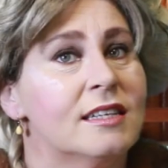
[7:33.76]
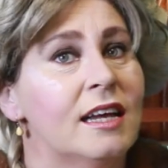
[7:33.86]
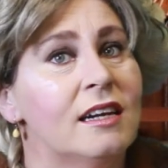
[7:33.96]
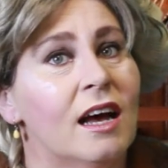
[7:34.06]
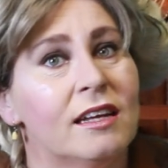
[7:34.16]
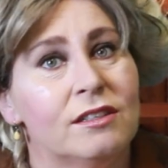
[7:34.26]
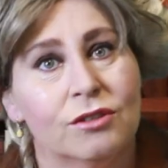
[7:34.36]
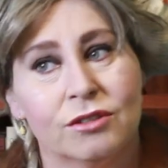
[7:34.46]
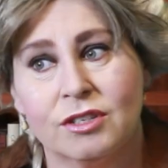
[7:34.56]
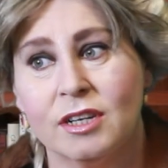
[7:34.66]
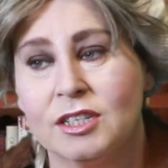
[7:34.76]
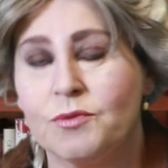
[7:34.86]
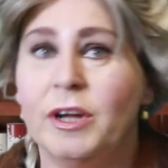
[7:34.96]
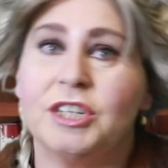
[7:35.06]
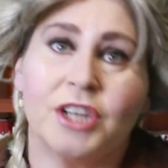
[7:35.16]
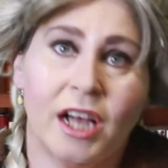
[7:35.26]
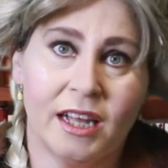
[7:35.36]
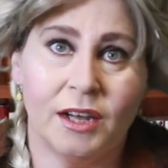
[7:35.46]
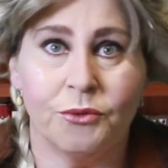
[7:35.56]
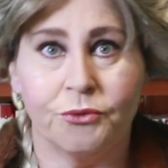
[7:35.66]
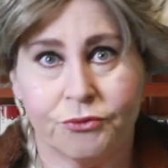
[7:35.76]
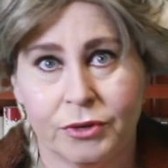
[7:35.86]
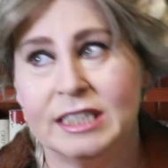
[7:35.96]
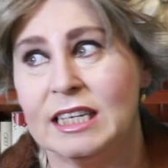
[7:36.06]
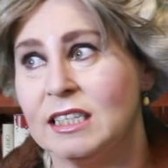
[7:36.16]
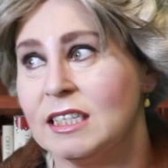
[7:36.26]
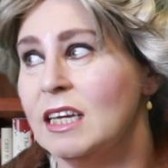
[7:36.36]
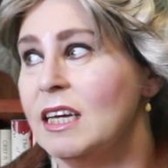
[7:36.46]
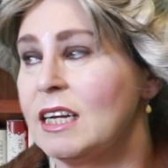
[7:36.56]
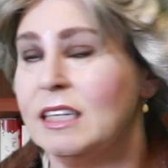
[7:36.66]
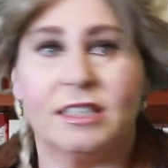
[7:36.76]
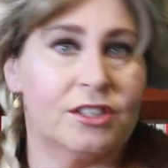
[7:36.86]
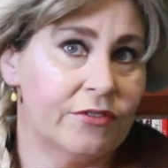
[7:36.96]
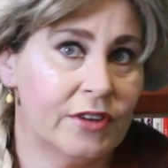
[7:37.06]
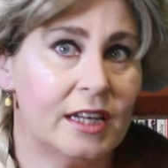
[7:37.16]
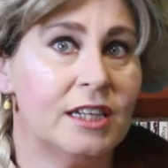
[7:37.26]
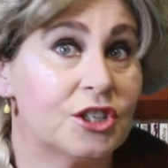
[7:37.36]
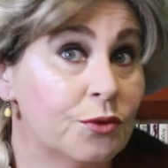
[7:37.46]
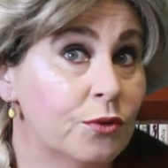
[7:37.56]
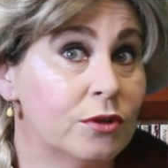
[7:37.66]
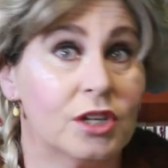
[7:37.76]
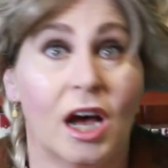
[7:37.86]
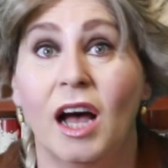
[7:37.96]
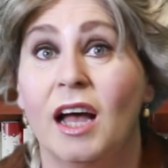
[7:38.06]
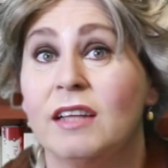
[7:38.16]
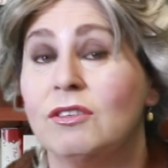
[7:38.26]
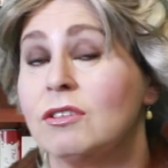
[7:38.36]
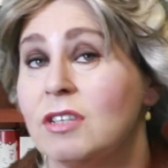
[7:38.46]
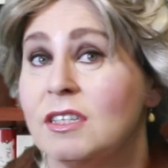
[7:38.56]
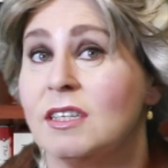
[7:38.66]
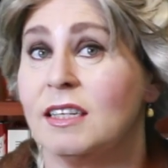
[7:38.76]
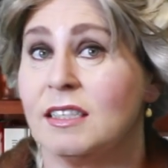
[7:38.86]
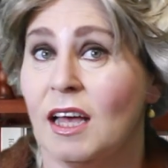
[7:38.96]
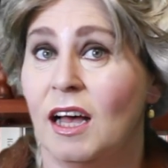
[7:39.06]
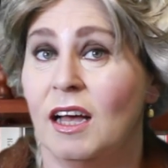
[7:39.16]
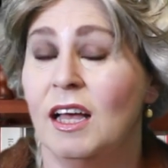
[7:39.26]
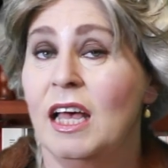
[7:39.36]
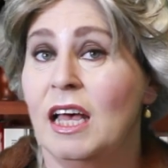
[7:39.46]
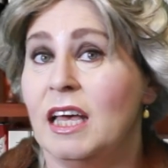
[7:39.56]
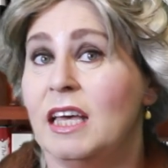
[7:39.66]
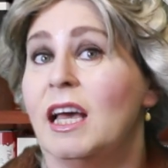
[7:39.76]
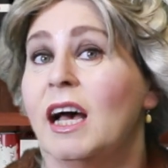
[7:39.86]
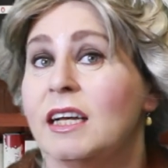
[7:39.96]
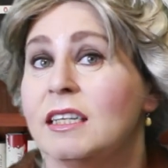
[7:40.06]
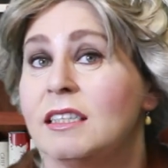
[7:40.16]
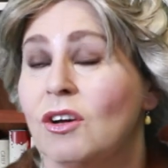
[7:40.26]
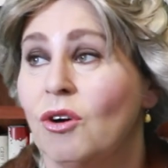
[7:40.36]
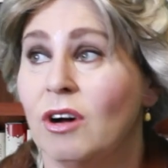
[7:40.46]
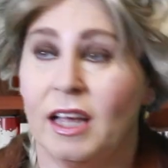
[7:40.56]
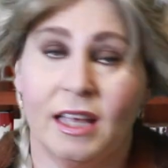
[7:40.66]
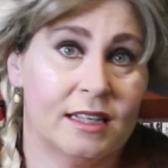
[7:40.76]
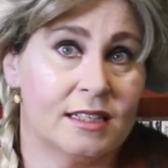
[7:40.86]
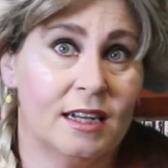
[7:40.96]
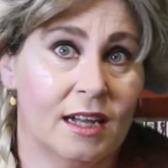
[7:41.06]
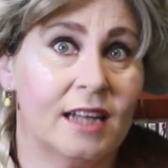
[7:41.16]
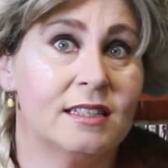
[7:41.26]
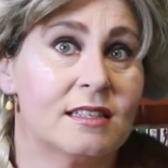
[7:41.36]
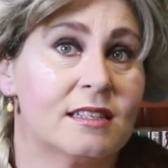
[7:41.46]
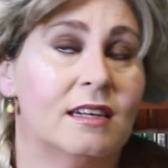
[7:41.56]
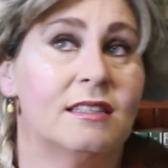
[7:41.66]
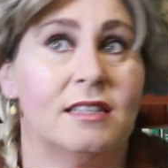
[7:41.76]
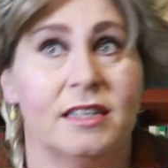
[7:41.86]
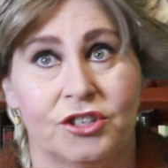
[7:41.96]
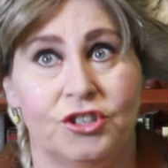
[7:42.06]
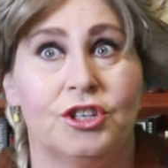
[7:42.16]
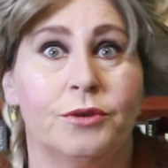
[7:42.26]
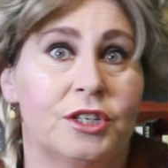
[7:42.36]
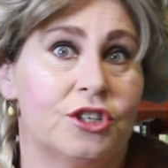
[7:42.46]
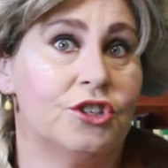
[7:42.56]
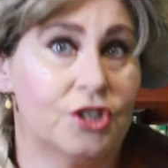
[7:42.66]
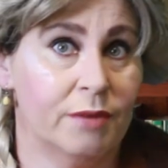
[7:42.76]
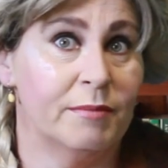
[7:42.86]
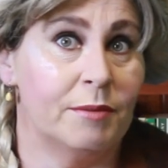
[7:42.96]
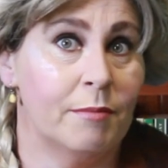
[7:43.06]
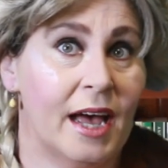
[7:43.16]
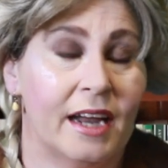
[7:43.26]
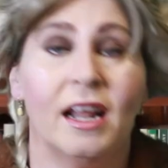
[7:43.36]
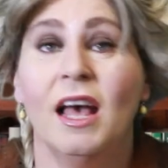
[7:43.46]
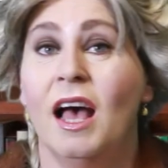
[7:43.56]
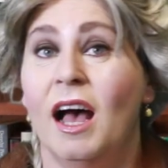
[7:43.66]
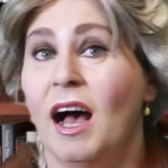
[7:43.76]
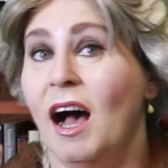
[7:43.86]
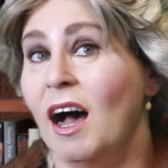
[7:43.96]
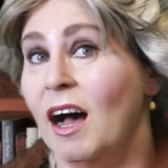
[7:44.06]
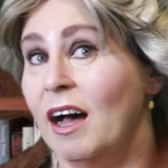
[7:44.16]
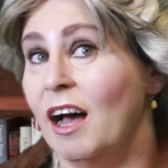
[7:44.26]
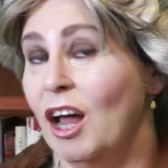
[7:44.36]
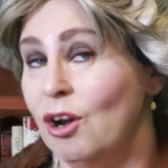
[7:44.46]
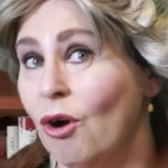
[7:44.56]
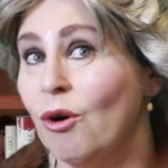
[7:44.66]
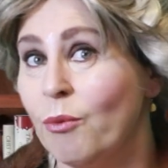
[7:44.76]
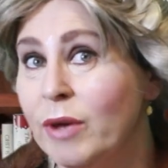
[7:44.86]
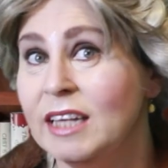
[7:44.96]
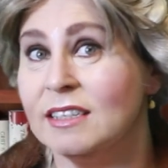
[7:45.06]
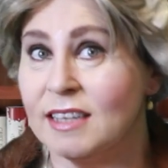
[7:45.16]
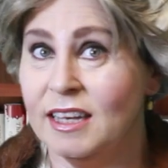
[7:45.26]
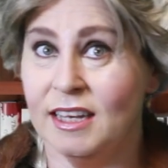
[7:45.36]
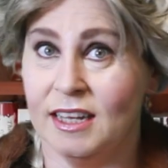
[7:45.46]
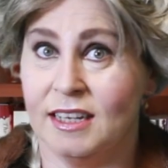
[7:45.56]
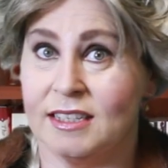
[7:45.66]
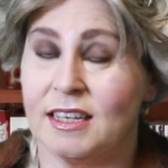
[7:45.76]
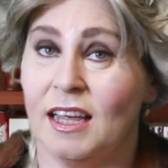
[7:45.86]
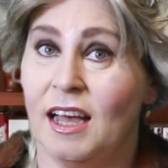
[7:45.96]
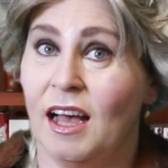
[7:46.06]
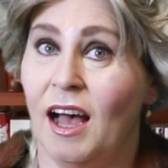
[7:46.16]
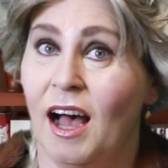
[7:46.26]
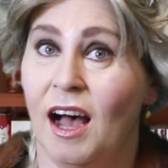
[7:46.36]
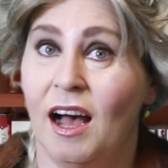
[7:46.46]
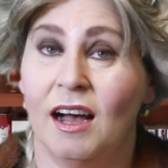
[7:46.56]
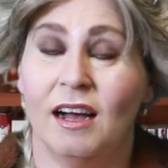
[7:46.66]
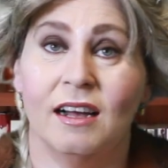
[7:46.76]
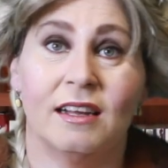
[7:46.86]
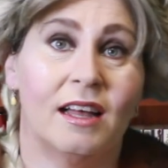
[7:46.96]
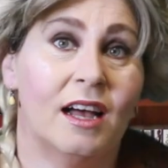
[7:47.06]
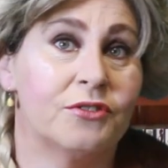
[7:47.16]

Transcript: then I noticed, reading the Christopher Isherwood, I noticed that he had orientalized this Jewish German man along with his art